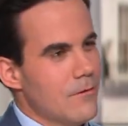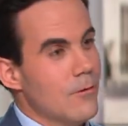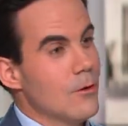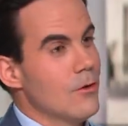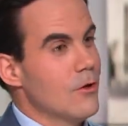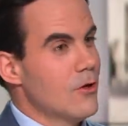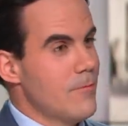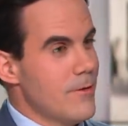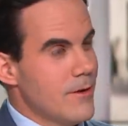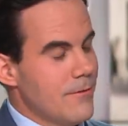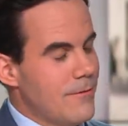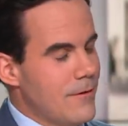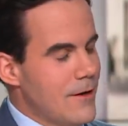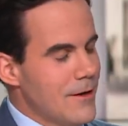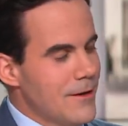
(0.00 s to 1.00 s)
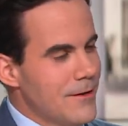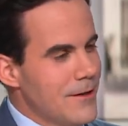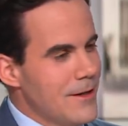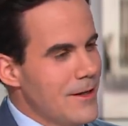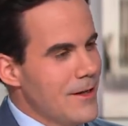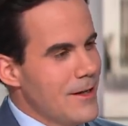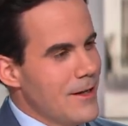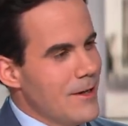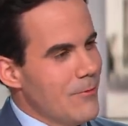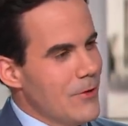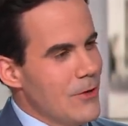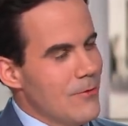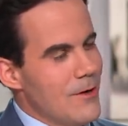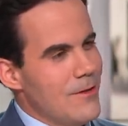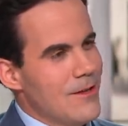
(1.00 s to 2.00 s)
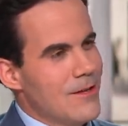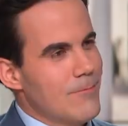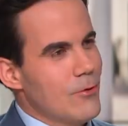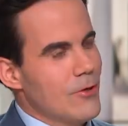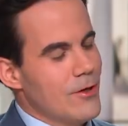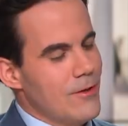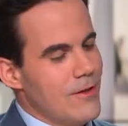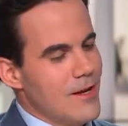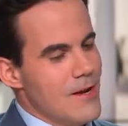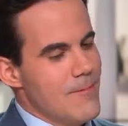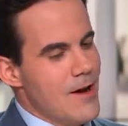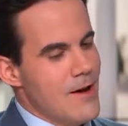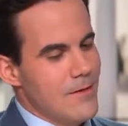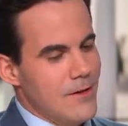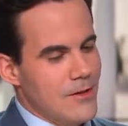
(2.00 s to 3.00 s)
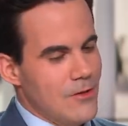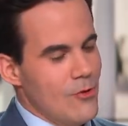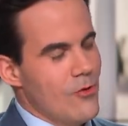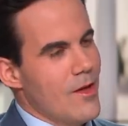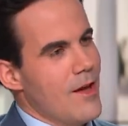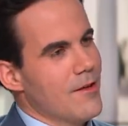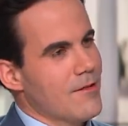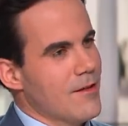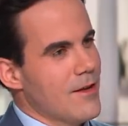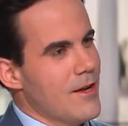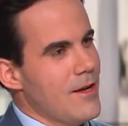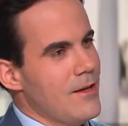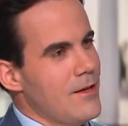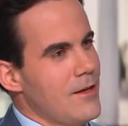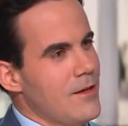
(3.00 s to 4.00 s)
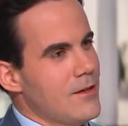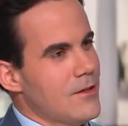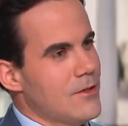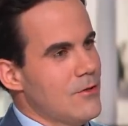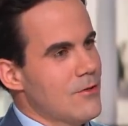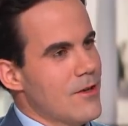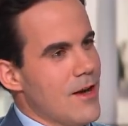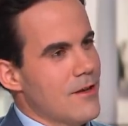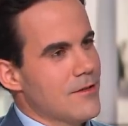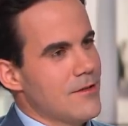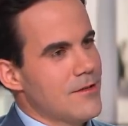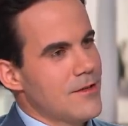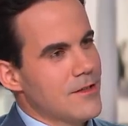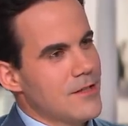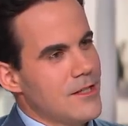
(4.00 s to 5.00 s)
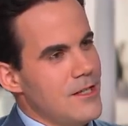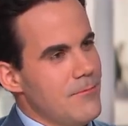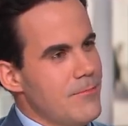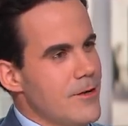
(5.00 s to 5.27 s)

for a little bit of fun. When you read this book, you think about the 2008 to 2016